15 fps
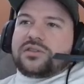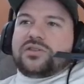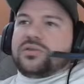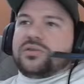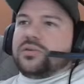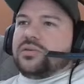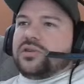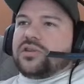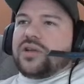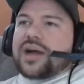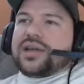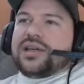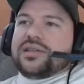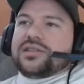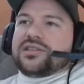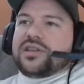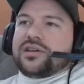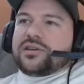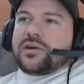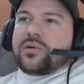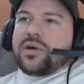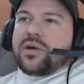Dude, clock hit
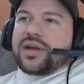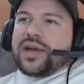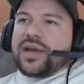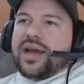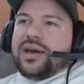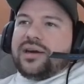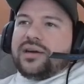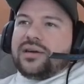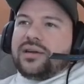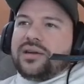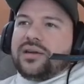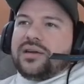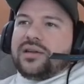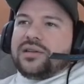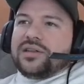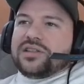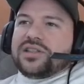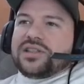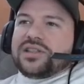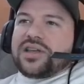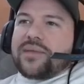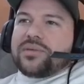0 again. This
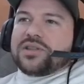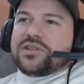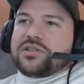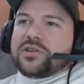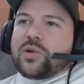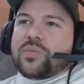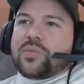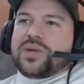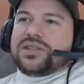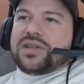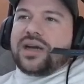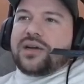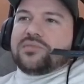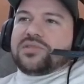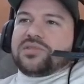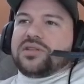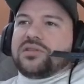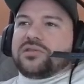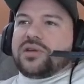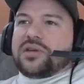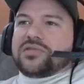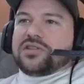has happened so many times, and the
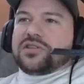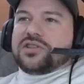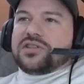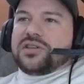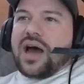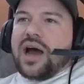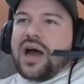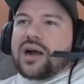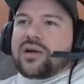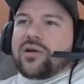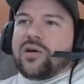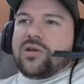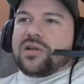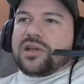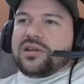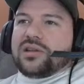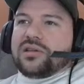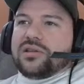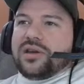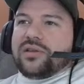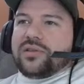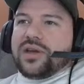refs are just not calling the
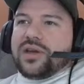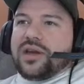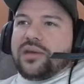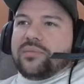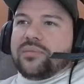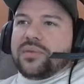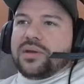delay of game.